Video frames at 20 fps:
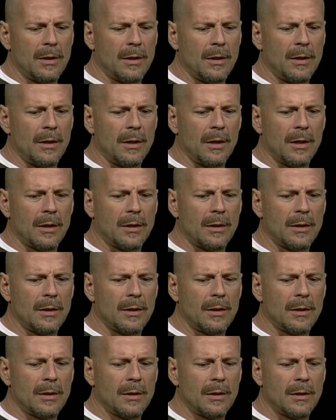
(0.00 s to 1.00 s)
and not, uh,
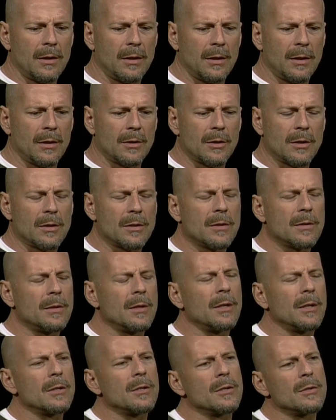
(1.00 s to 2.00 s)
Not just,
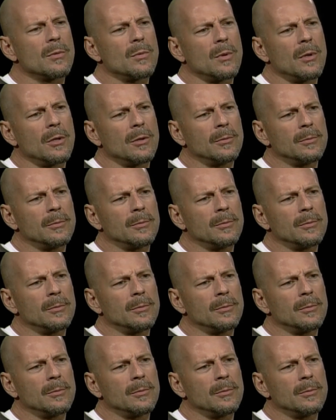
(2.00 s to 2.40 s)
not yeah. just one.